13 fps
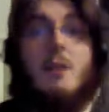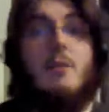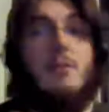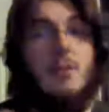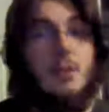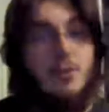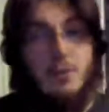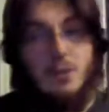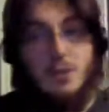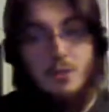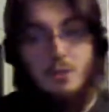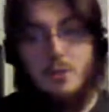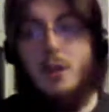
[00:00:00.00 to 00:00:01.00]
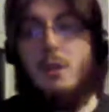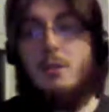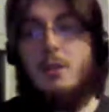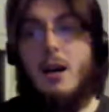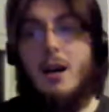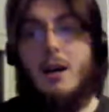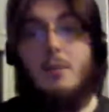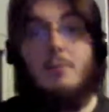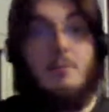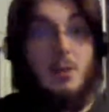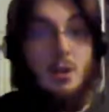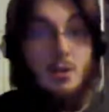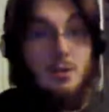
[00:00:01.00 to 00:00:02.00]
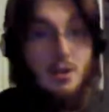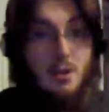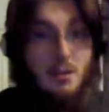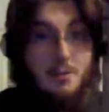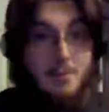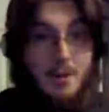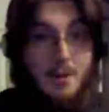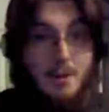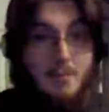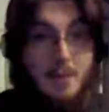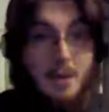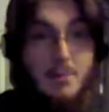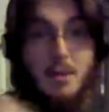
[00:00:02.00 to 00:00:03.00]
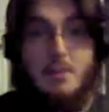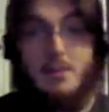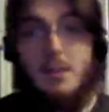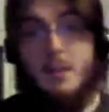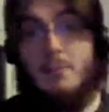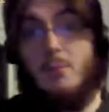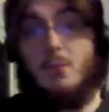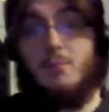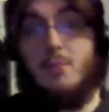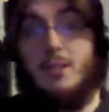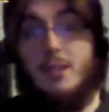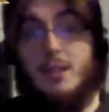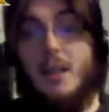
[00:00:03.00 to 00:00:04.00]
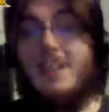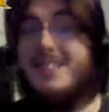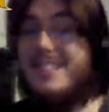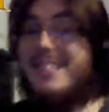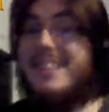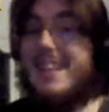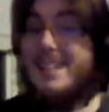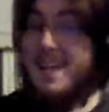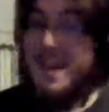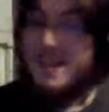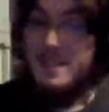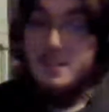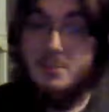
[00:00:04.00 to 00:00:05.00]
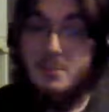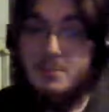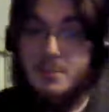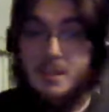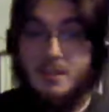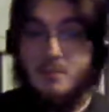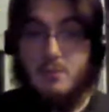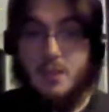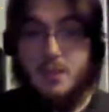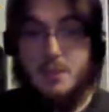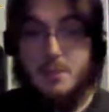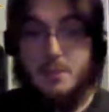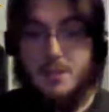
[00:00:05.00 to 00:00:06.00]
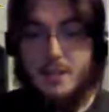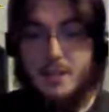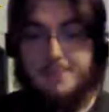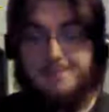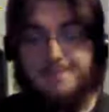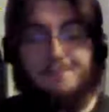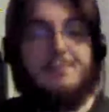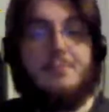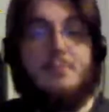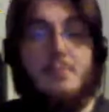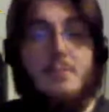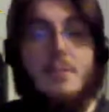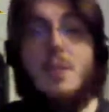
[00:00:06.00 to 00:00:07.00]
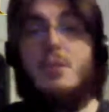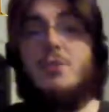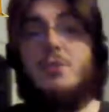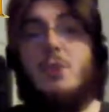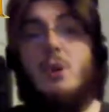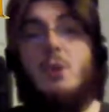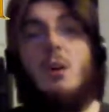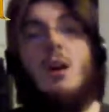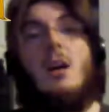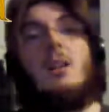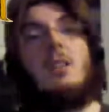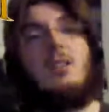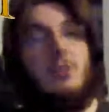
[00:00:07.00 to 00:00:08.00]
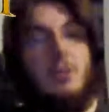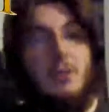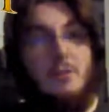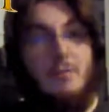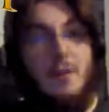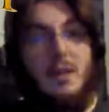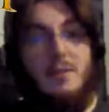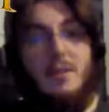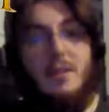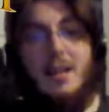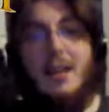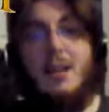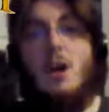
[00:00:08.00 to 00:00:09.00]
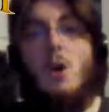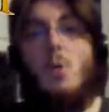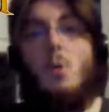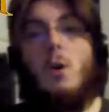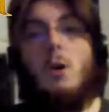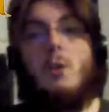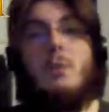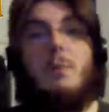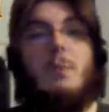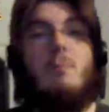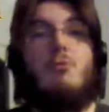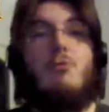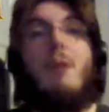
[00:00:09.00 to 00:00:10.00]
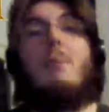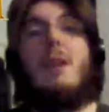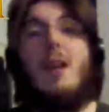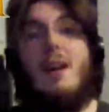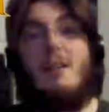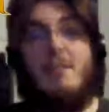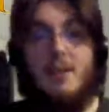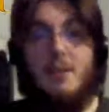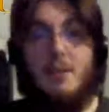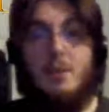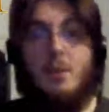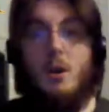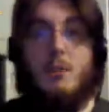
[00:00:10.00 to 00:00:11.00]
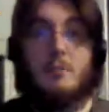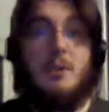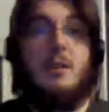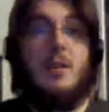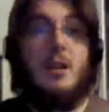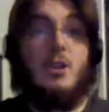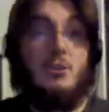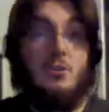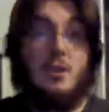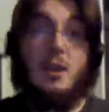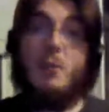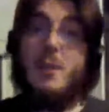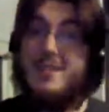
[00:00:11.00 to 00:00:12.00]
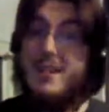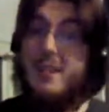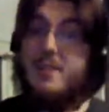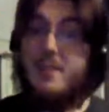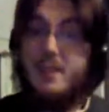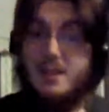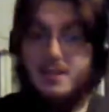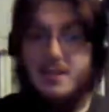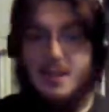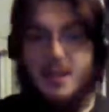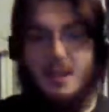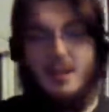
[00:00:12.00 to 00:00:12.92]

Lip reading: For those of you that don't know, because of my baby being born recently, I didn't get to edit them and release them on time. So, to sort of make up for that, we're going to be premiering them on Monday, Tuesday, Wednesday, and Thursday.